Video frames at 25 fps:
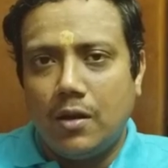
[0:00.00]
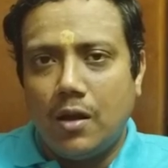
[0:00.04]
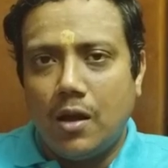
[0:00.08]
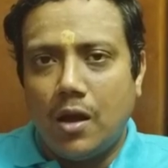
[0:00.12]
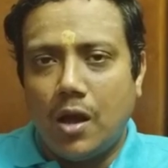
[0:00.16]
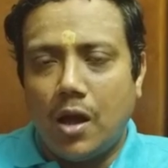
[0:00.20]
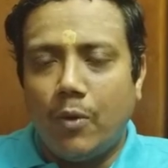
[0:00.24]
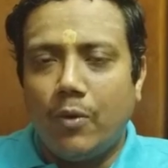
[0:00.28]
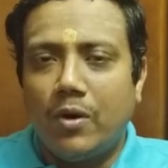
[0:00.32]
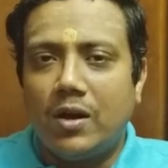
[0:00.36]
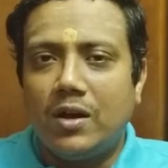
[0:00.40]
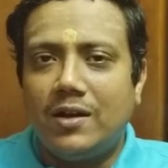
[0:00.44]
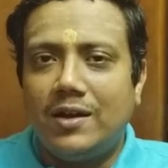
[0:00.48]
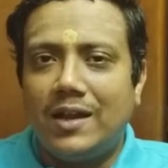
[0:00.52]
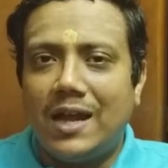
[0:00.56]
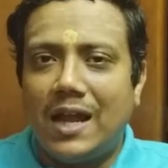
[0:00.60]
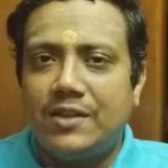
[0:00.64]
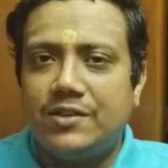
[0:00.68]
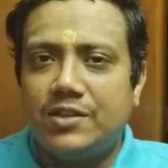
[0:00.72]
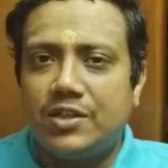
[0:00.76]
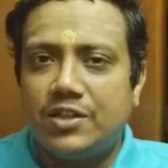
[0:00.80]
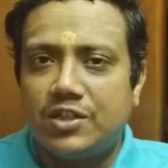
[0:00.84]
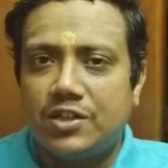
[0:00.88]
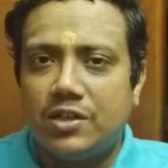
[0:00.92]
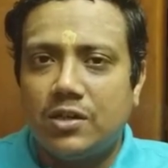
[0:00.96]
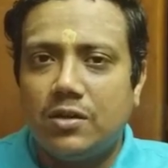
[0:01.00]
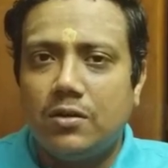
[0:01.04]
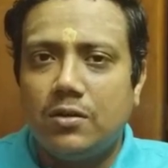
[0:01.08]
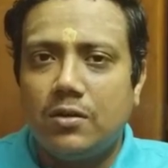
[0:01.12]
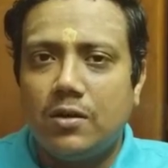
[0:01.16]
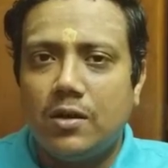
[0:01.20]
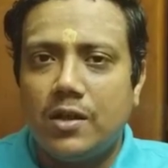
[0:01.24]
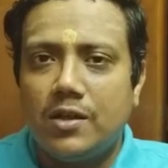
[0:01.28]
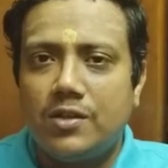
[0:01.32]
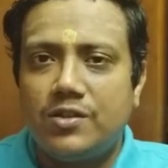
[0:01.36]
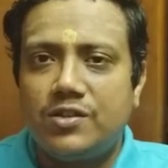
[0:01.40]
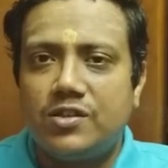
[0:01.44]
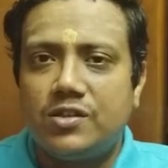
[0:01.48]
our digestion
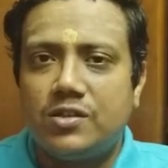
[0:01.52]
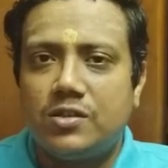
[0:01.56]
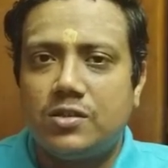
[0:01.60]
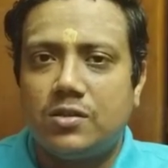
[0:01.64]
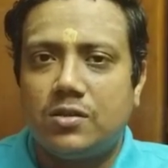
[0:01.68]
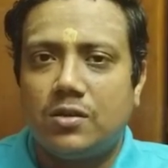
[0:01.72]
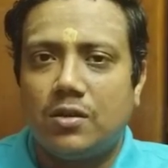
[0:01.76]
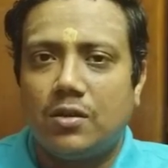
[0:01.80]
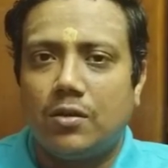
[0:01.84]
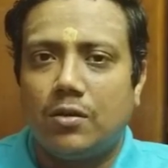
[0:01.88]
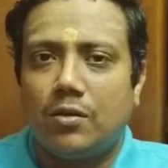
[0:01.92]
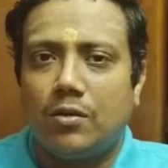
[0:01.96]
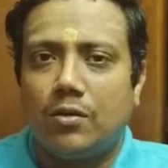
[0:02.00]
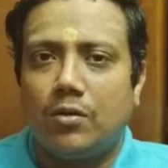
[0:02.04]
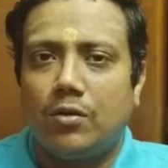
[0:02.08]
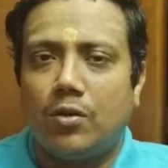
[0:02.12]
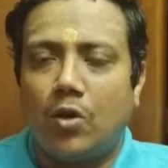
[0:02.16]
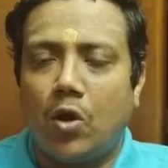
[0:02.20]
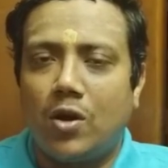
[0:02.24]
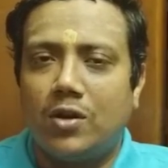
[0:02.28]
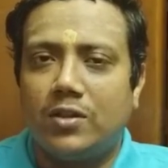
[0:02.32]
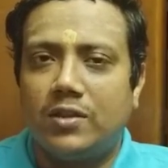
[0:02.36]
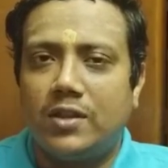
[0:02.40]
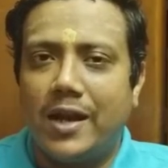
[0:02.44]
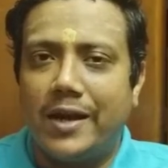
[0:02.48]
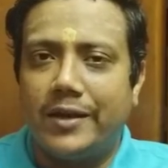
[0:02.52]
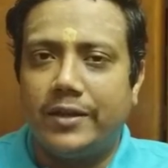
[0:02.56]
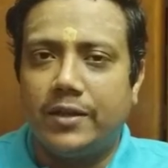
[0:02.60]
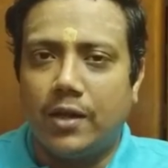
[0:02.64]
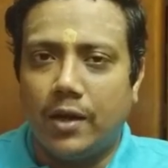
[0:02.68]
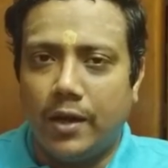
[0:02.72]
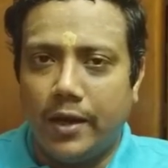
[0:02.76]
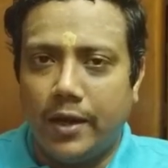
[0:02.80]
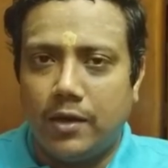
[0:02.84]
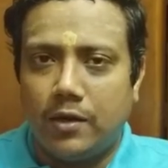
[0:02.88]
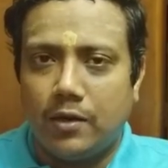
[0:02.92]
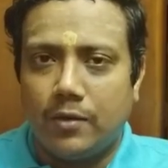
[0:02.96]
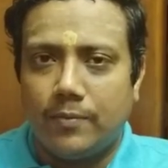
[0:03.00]
is not that
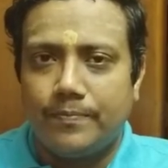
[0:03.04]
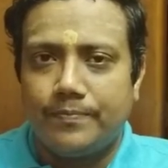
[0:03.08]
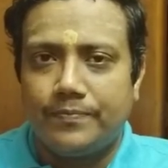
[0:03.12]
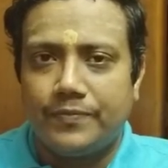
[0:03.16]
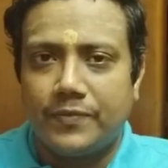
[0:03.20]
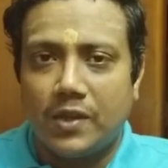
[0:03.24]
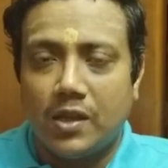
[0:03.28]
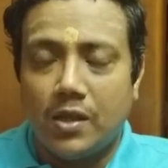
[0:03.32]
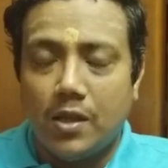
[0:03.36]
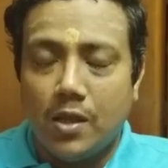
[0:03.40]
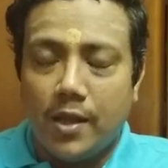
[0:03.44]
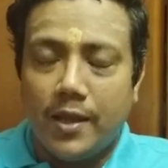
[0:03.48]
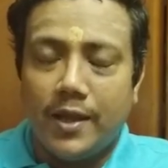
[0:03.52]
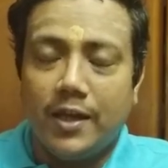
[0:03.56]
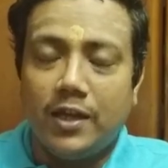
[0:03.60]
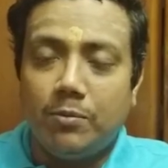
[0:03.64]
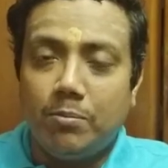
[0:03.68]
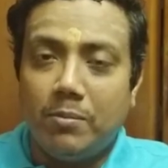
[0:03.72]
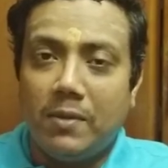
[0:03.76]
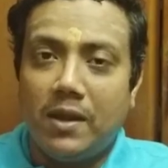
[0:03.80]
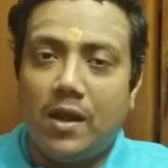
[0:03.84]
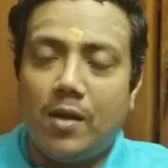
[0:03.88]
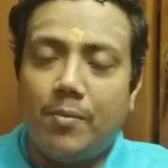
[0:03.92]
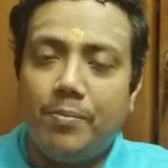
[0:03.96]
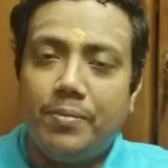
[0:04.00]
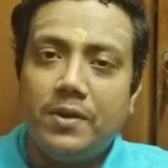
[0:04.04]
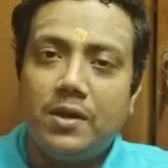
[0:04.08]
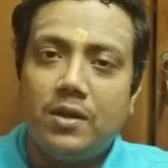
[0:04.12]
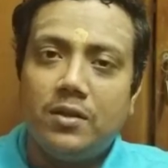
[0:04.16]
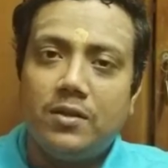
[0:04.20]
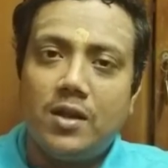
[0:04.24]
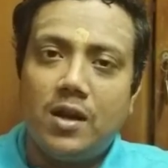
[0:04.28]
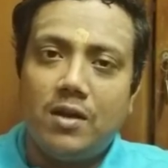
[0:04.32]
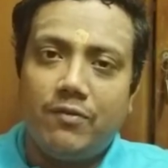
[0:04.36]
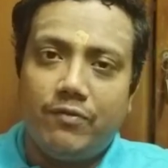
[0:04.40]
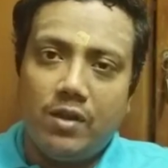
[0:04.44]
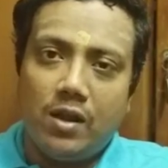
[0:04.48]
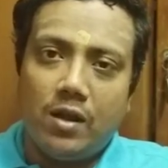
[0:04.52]
great. It may appear
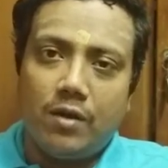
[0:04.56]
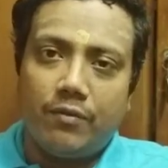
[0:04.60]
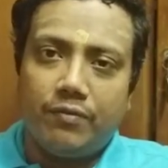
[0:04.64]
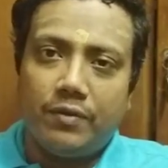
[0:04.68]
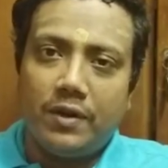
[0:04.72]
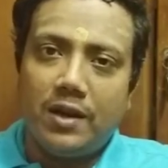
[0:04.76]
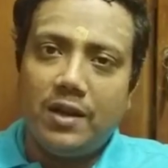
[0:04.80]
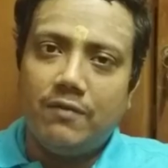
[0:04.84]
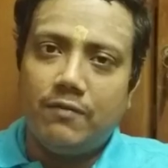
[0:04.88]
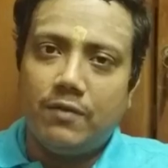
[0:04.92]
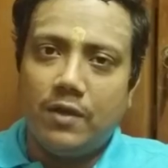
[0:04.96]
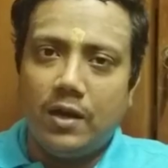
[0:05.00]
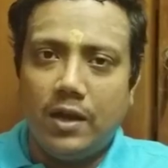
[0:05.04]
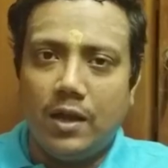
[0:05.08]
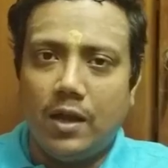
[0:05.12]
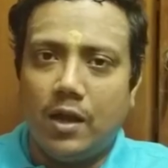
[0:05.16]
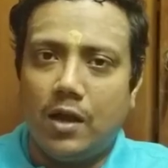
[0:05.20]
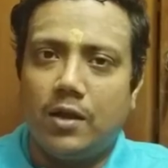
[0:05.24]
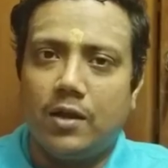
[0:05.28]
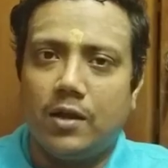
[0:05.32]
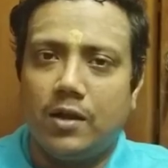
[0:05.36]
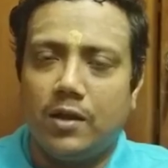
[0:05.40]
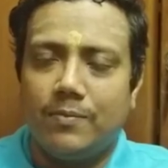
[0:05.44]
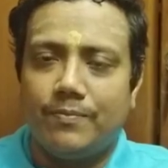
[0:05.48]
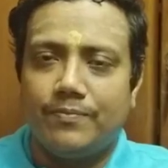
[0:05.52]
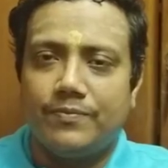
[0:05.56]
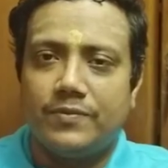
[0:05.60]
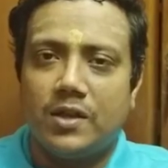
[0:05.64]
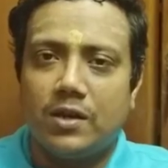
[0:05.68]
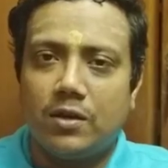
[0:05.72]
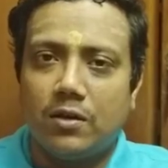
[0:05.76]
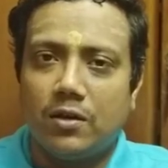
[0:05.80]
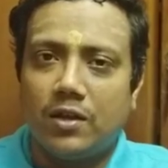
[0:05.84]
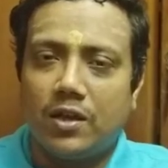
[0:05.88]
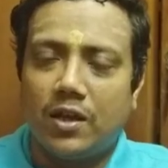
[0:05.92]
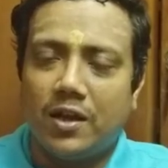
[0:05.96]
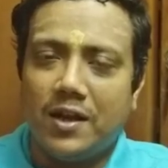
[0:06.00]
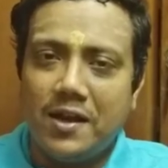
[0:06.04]
that we are feeling very hungry. It
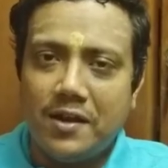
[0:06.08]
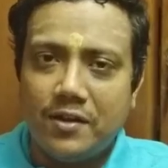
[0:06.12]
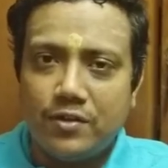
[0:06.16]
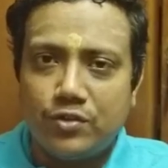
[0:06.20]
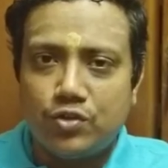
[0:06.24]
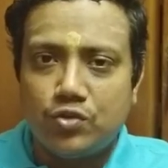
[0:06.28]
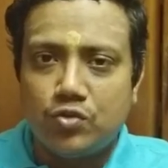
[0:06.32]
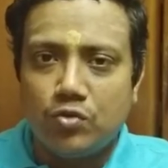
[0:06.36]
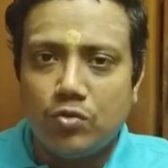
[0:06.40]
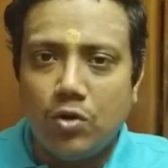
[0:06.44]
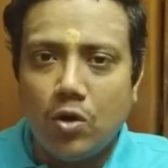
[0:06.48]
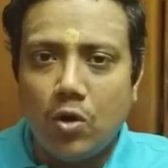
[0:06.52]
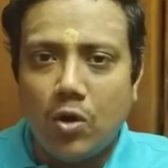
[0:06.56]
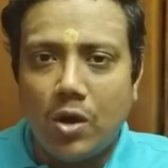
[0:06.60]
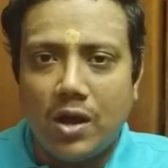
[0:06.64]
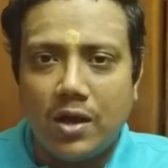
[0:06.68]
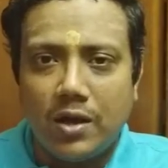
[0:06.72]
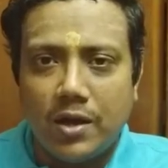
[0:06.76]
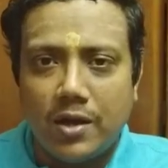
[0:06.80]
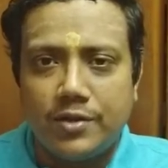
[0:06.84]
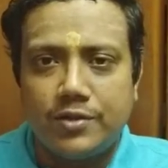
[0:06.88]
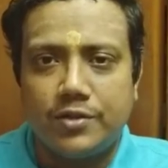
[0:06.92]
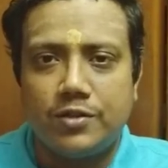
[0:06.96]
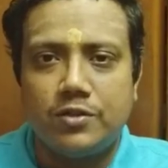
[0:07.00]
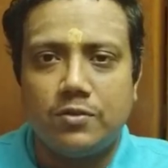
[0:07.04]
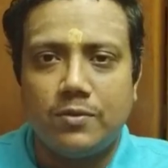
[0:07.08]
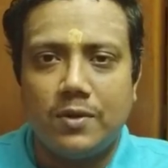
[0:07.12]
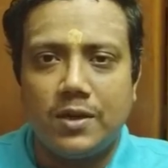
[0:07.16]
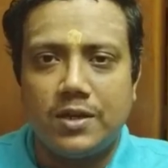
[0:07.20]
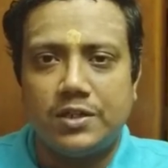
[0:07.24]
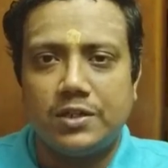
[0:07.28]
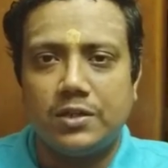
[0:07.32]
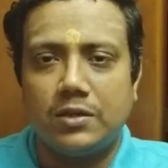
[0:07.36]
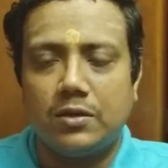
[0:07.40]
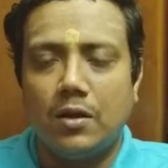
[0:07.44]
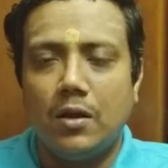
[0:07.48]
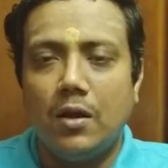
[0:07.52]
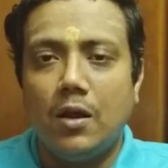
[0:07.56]
will create a pseudo hunger
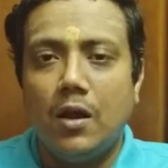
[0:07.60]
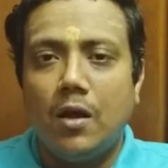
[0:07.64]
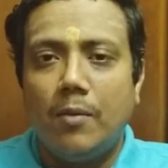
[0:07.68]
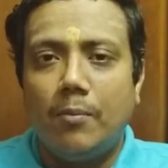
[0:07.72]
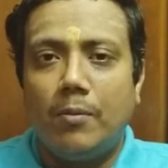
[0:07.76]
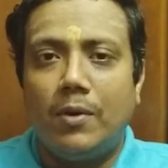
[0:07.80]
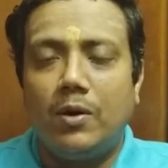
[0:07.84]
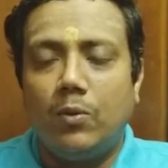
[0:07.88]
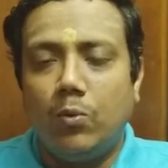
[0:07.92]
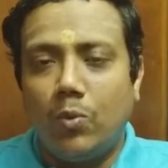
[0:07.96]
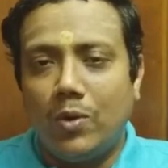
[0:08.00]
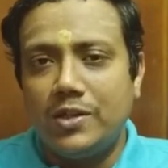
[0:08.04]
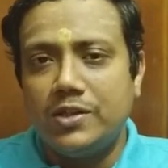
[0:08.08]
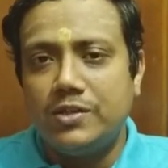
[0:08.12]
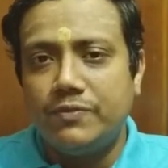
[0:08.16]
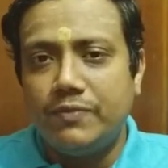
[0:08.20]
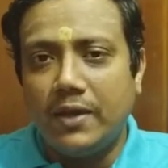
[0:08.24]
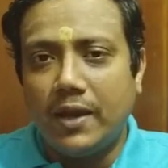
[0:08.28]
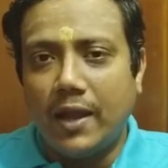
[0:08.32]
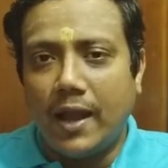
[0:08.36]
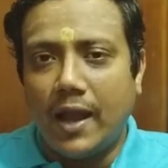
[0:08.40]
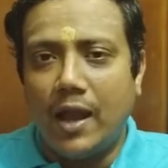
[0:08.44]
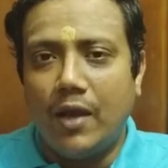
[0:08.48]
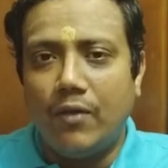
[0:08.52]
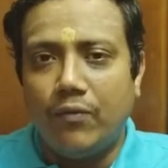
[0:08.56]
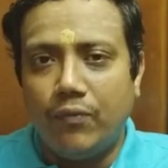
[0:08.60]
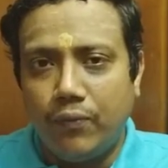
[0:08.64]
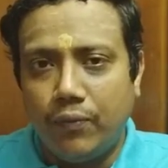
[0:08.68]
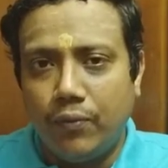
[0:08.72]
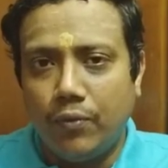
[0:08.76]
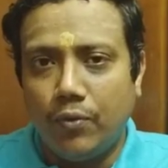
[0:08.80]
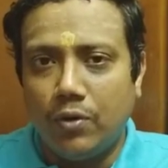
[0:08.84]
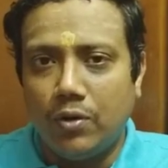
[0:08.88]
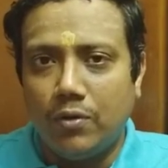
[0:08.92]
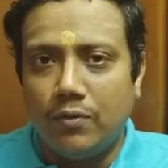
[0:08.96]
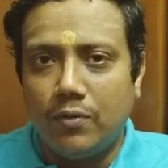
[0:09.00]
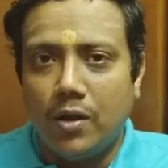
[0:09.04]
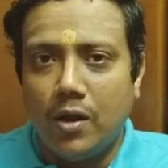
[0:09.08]
situation. But once we have
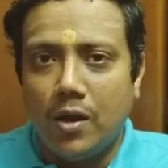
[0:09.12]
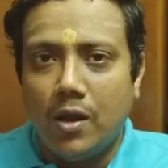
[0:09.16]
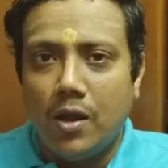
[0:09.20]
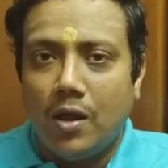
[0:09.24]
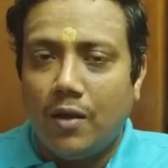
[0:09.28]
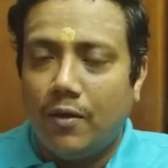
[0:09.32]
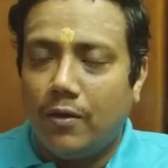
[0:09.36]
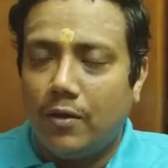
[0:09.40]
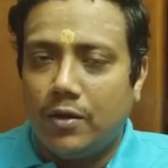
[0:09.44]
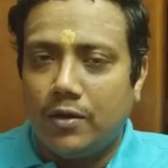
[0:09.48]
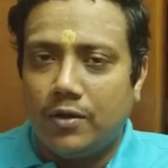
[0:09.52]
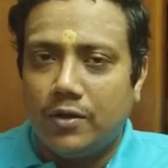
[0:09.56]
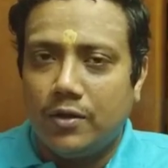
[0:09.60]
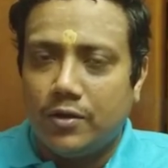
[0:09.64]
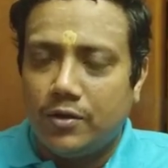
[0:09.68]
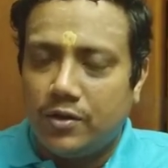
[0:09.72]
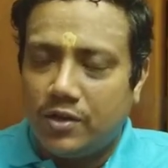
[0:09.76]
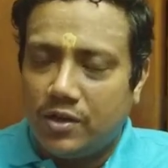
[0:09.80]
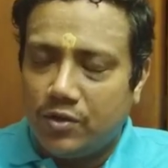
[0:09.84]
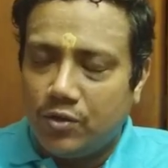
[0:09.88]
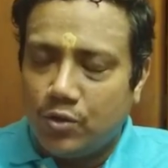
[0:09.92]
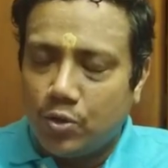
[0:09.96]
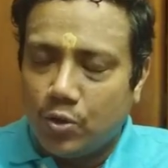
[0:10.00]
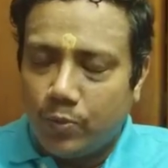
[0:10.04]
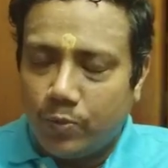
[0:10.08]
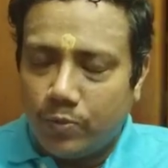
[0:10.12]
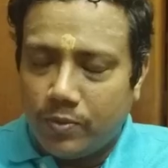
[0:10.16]
food, we